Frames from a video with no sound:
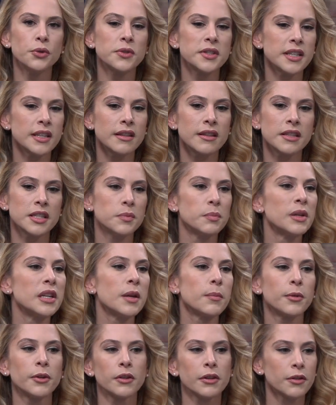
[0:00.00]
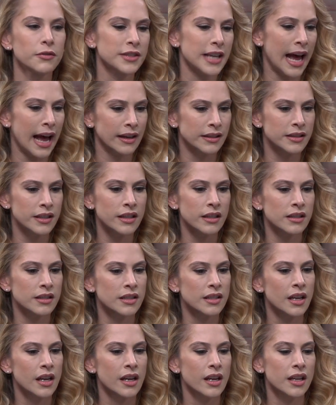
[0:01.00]
using these manipulative
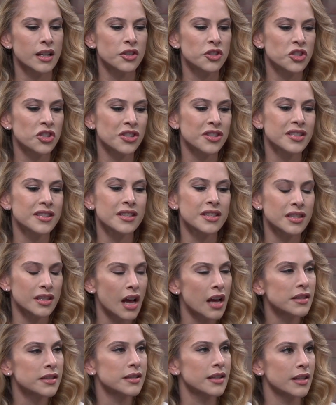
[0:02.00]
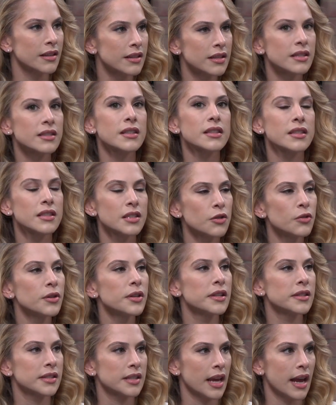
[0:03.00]
tactics is just disgusting. This is a
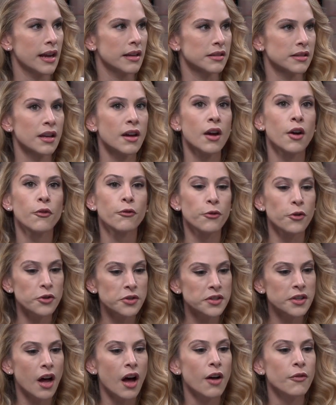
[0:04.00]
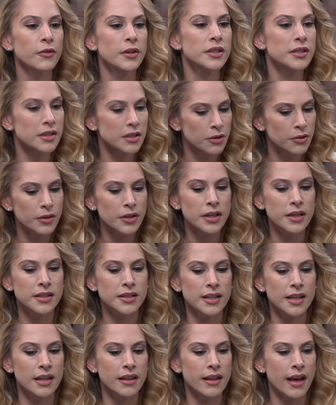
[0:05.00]
serious case. Yeah. First off, it's
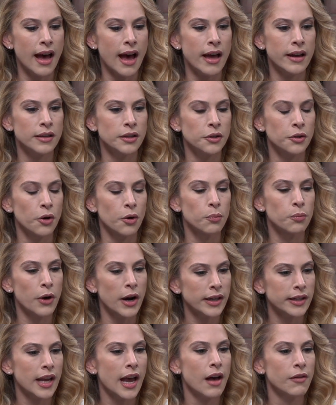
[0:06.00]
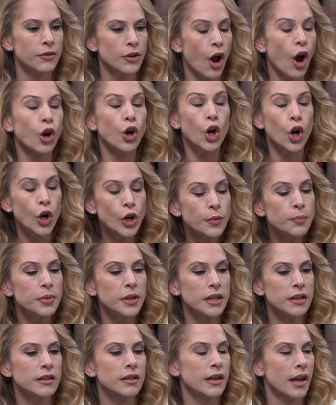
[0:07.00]
serious in that, you know, Brett Kavanaugh could
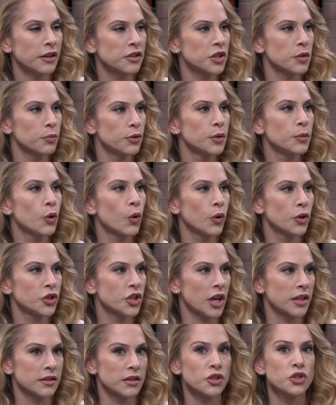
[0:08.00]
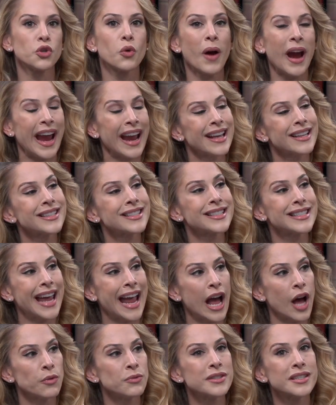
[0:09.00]
be the next Supreme Court justice who hands
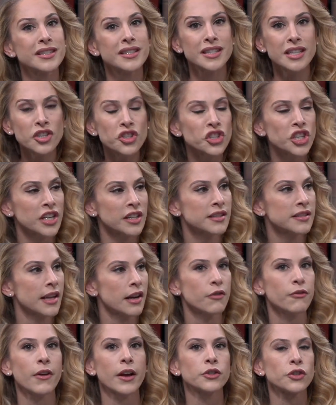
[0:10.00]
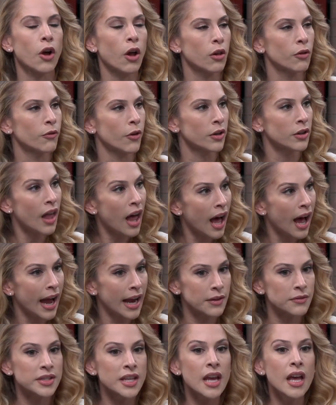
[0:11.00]
down decisions decisions that affect all of our
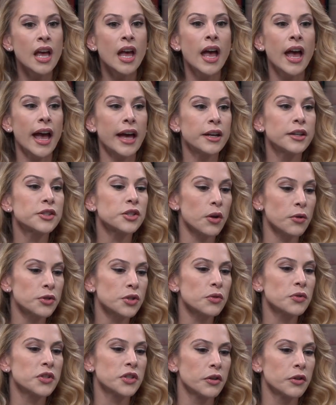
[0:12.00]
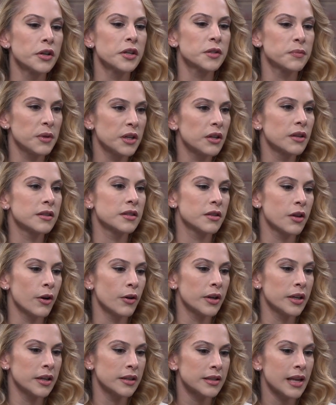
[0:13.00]
lives. And it's also serious because
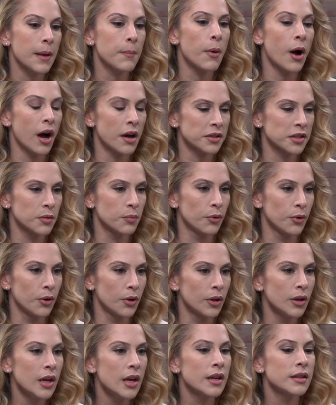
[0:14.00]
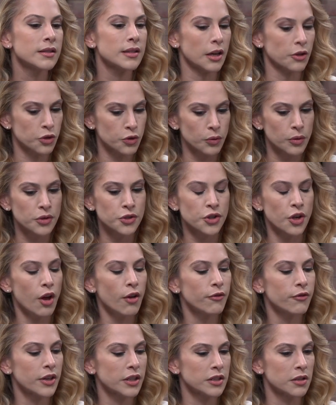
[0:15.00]
there is a possible sexual
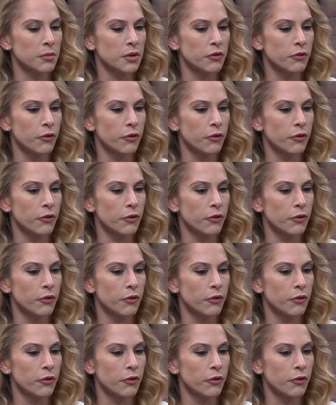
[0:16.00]
assault victim